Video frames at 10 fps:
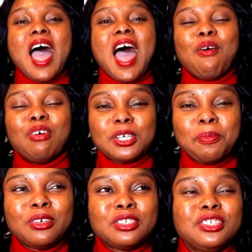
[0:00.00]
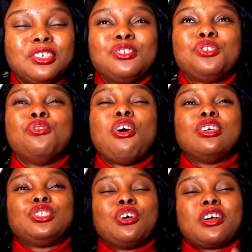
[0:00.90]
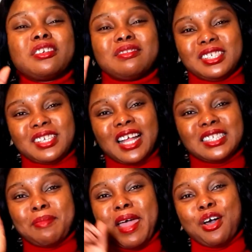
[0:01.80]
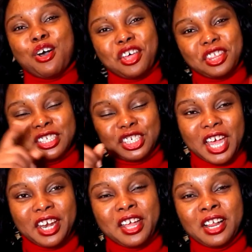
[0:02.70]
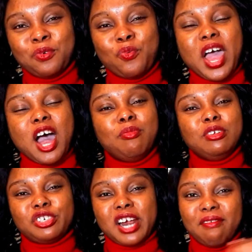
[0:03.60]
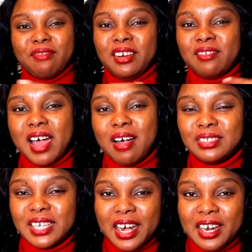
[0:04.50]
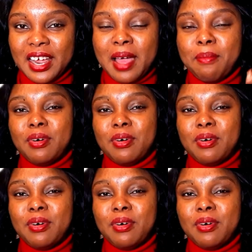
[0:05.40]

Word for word: I was supposed to also start my other channel where I'll be traveling around Canada,